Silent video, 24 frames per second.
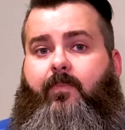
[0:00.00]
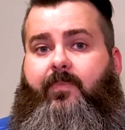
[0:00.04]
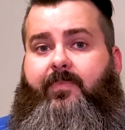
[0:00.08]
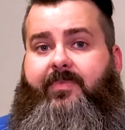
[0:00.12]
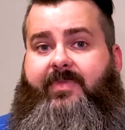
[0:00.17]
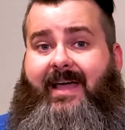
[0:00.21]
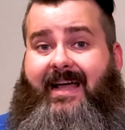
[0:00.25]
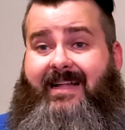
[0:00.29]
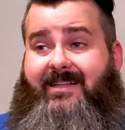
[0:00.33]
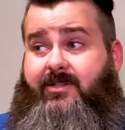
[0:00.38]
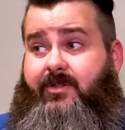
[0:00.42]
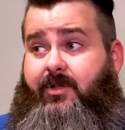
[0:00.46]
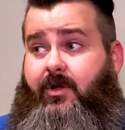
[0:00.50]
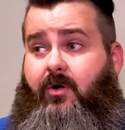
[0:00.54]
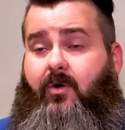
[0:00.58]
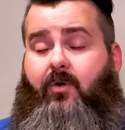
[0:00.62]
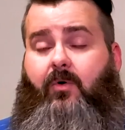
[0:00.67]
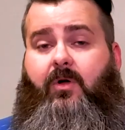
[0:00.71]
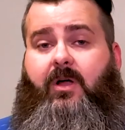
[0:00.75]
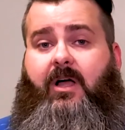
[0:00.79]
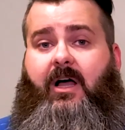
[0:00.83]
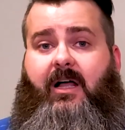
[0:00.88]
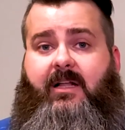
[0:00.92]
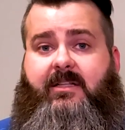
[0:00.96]
That's their
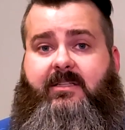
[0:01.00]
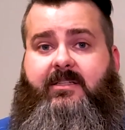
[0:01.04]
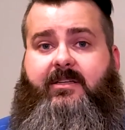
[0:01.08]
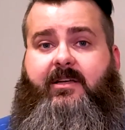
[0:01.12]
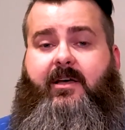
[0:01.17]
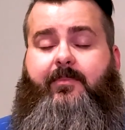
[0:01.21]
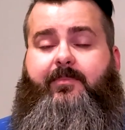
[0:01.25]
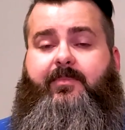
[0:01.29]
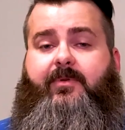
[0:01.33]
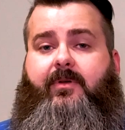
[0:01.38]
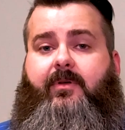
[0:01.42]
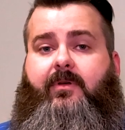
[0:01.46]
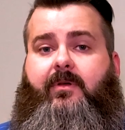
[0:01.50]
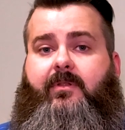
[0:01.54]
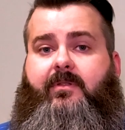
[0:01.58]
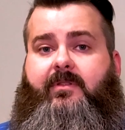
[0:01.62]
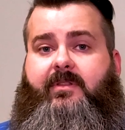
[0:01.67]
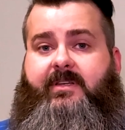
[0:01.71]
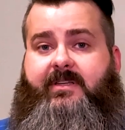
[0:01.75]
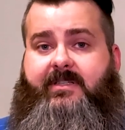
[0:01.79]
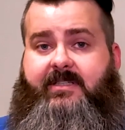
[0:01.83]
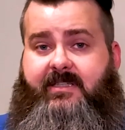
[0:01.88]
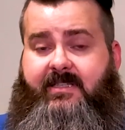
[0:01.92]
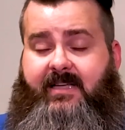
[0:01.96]
whole concept.
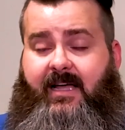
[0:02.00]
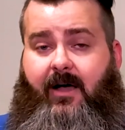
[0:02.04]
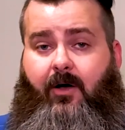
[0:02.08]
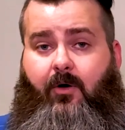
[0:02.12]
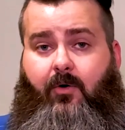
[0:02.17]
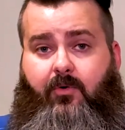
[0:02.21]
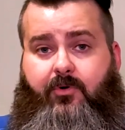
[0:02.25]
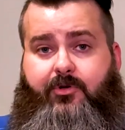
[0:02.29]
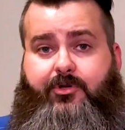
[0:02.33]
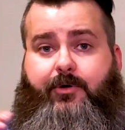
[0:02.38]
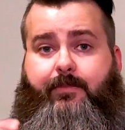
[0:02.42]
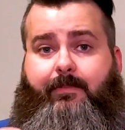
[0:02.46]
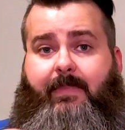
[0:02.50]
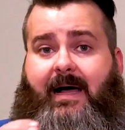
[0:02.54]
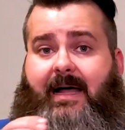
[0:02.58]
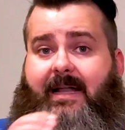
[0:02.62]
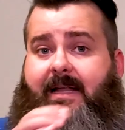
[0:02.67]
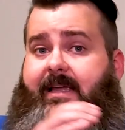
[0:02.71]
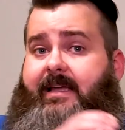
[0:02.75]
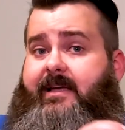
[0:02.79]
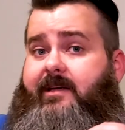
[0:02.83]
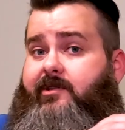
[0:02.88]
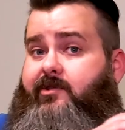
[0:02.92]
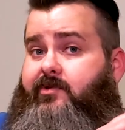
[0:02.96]
This is how old your
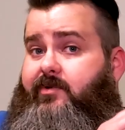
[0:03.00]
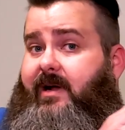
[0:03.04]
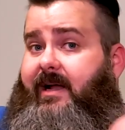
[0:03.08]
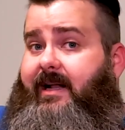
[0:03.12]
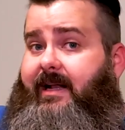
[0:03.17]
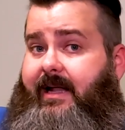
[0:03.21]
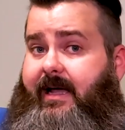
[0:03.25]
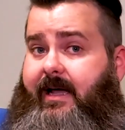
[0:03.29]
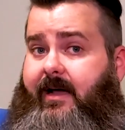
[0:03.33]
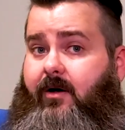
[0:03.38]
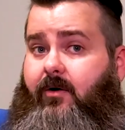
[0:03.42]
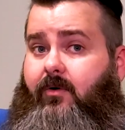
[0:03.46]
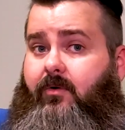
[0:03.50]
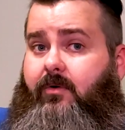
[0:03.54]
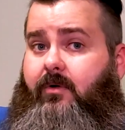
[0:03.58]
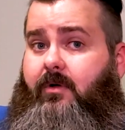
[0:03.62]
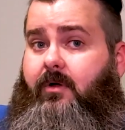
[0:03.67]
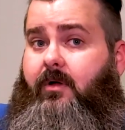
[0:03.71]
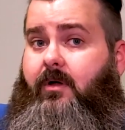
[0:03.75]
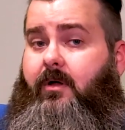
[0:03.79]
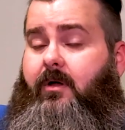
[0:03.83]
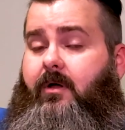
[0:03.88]
body is right now,